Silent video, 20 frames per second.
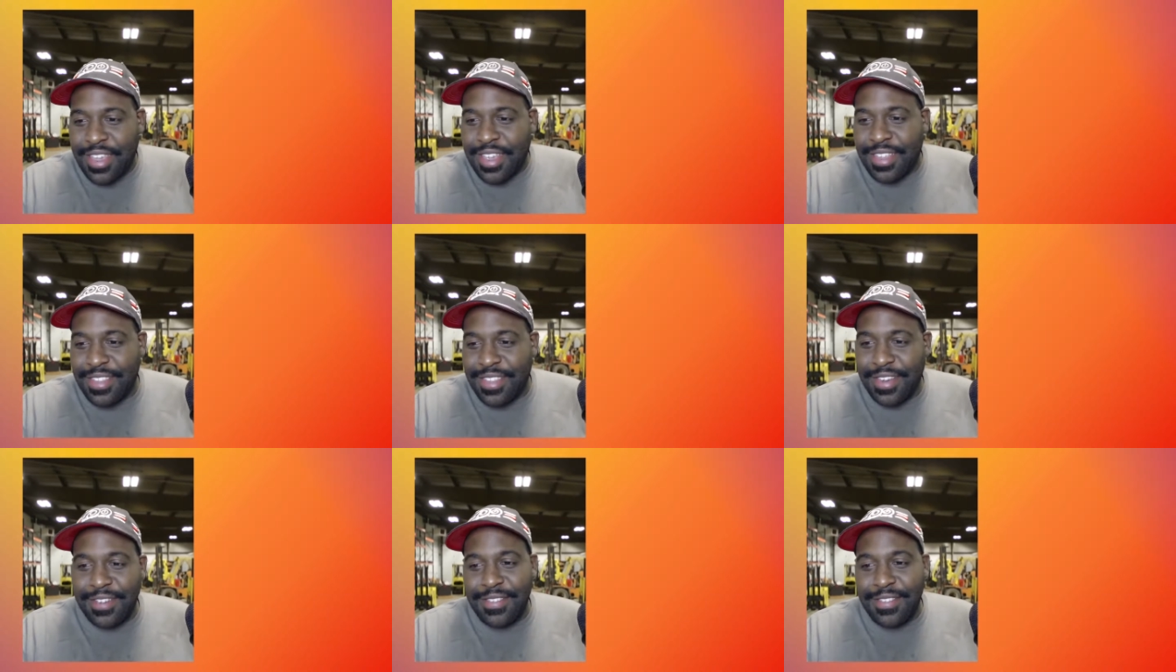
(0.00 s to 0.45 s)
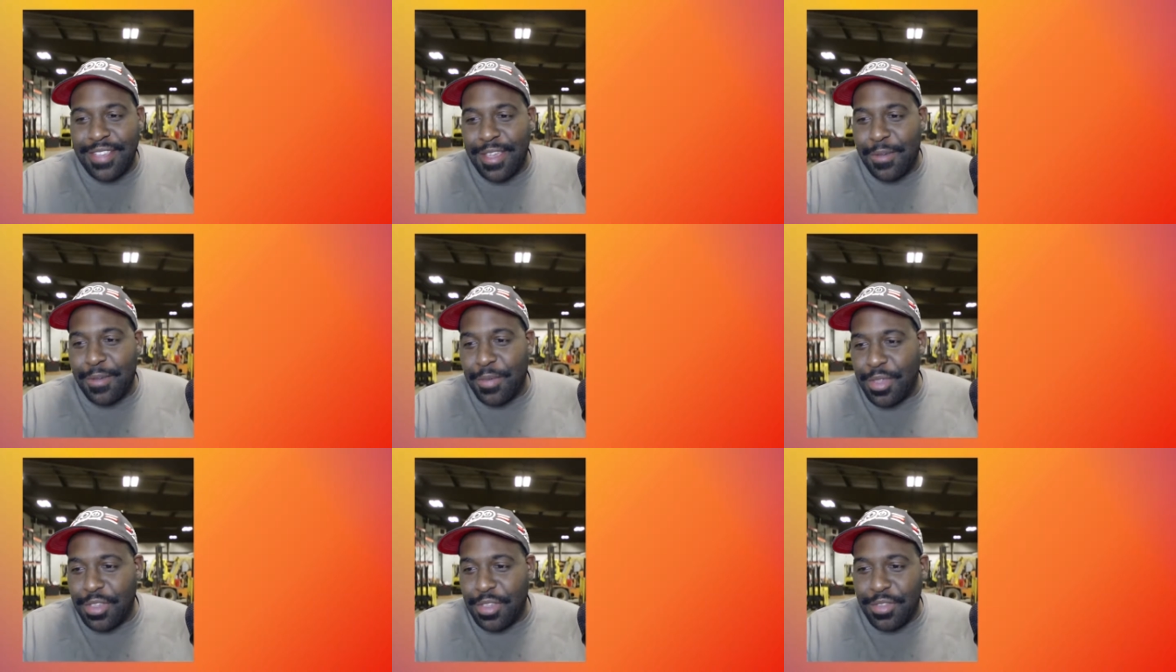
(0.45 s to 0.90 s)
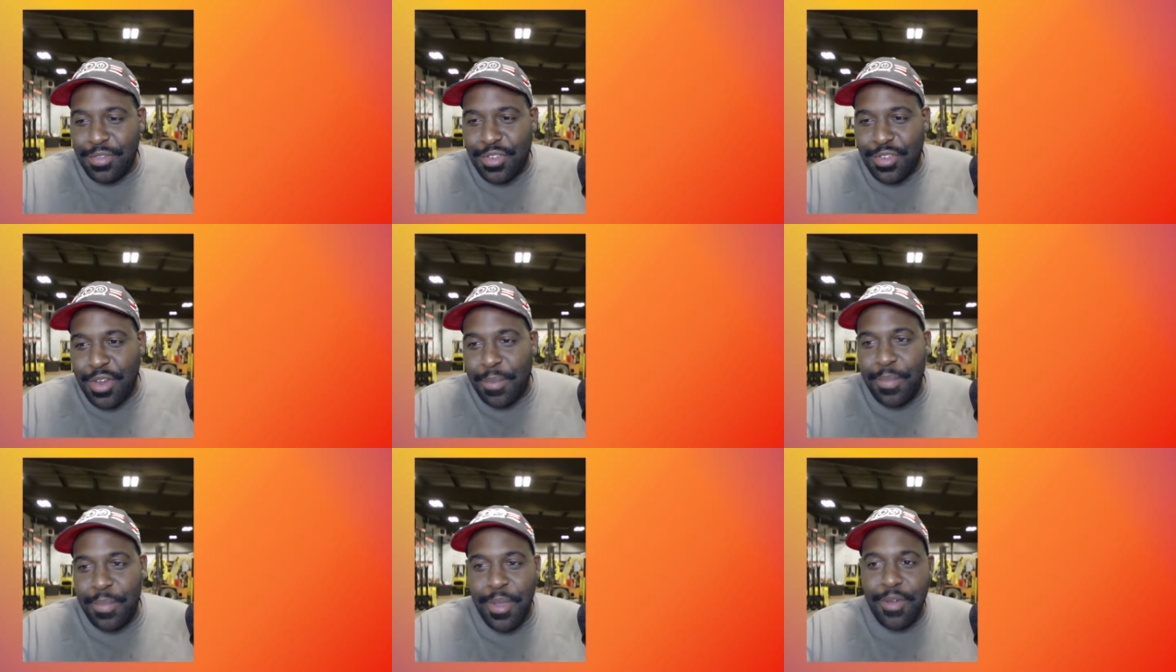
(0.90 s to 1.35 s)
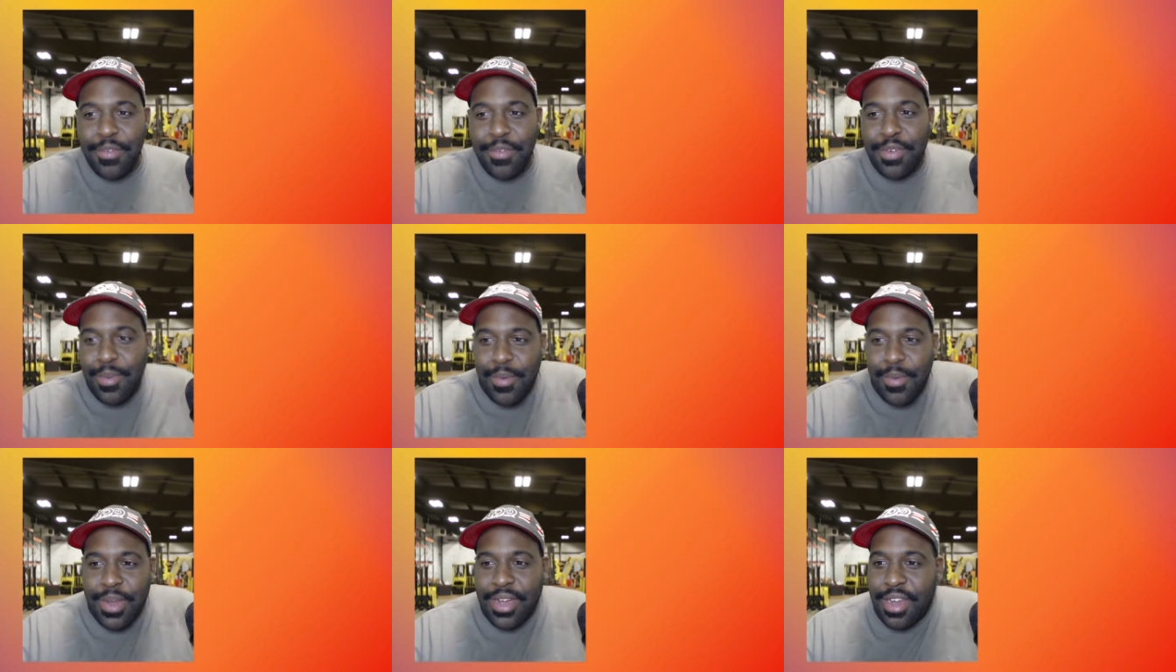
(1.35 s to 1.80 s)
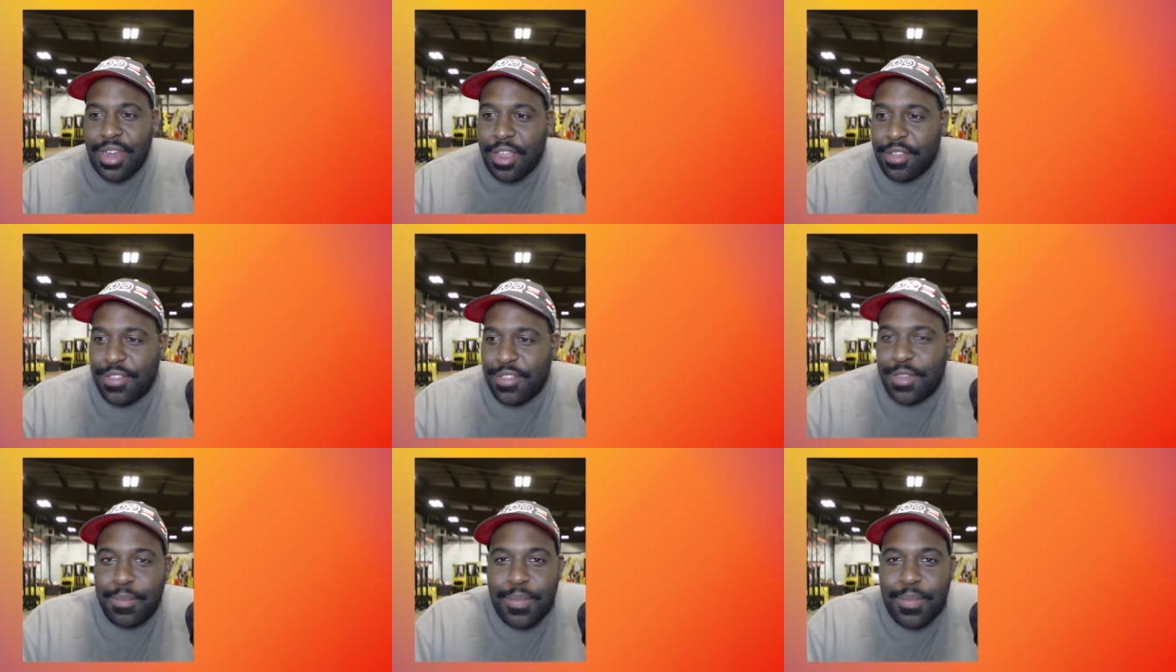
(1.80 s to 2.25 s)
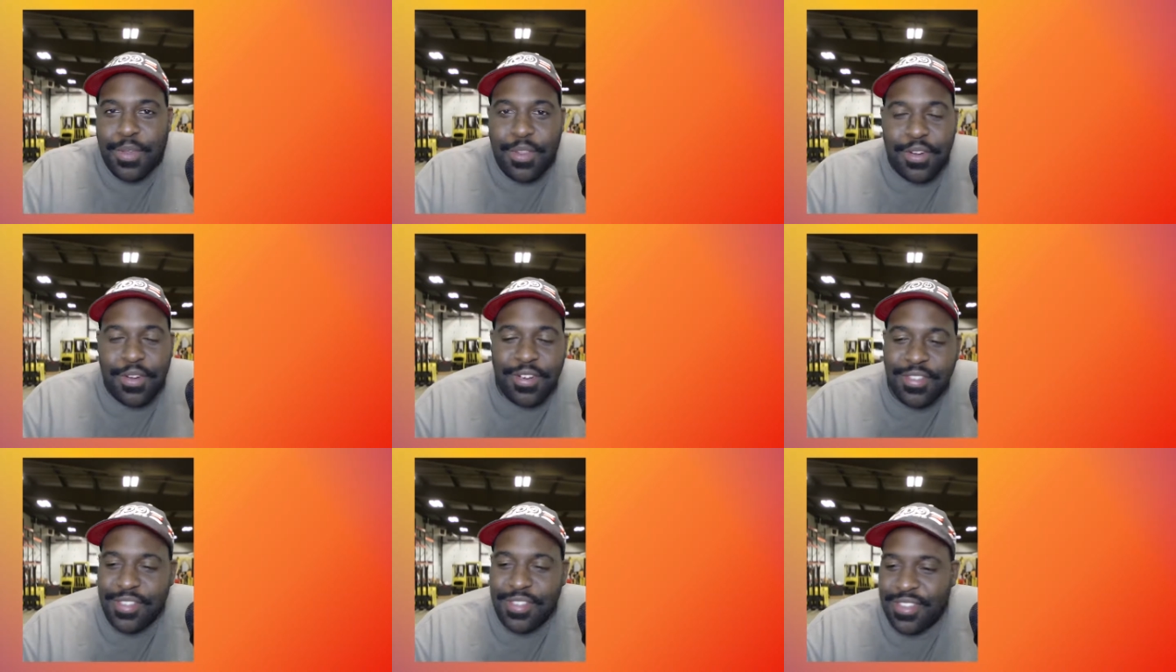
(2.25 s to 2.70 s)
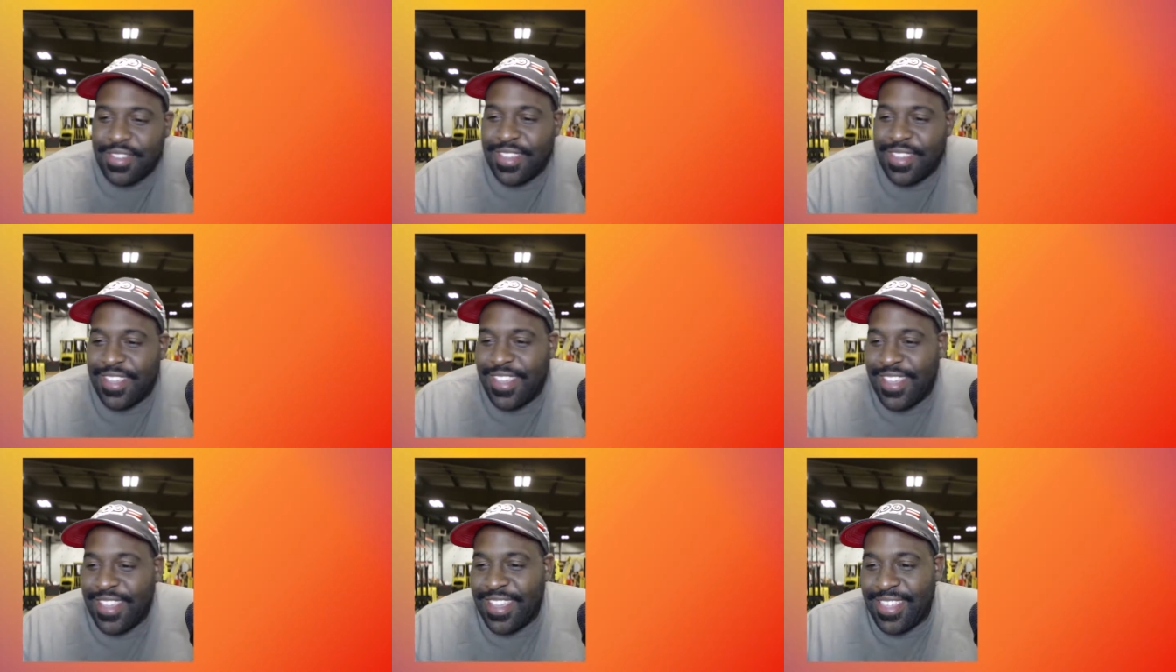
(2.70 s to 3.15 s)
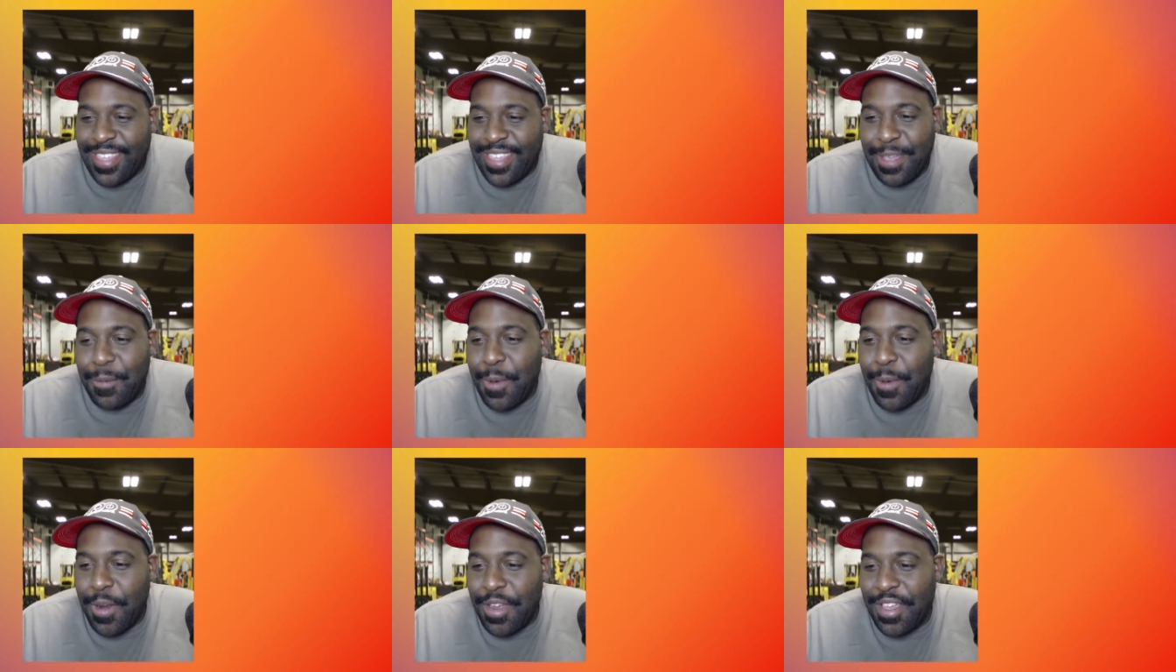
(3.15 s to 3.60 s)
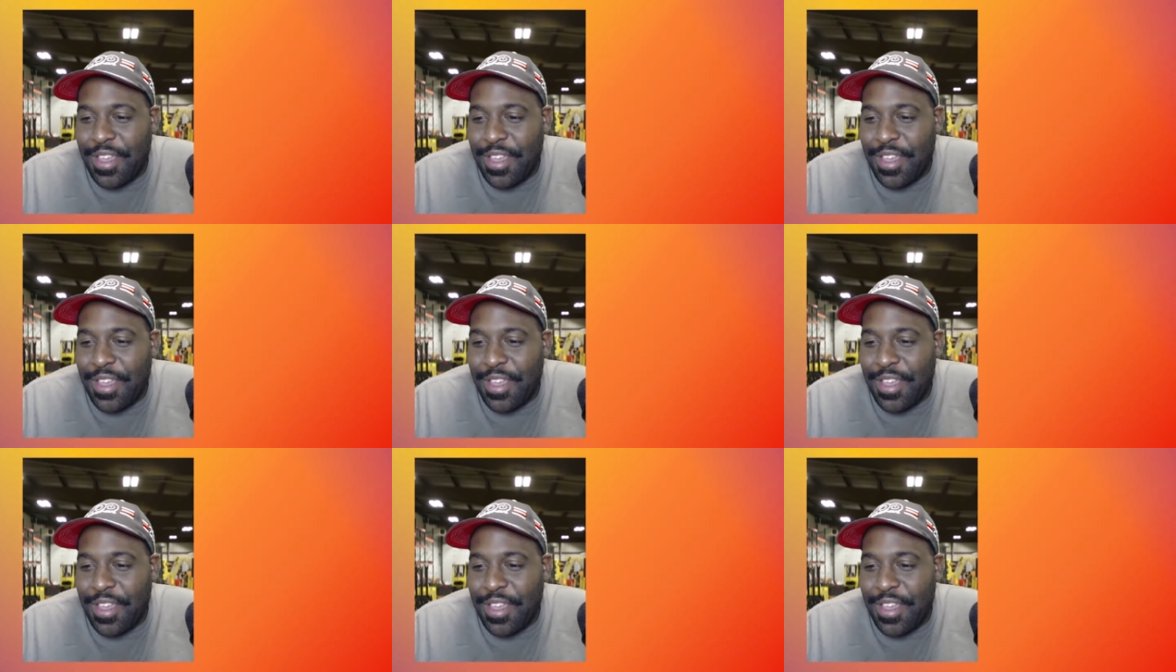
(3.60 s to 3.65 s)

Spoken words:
Turns out when you jump over to Windows computers, they work.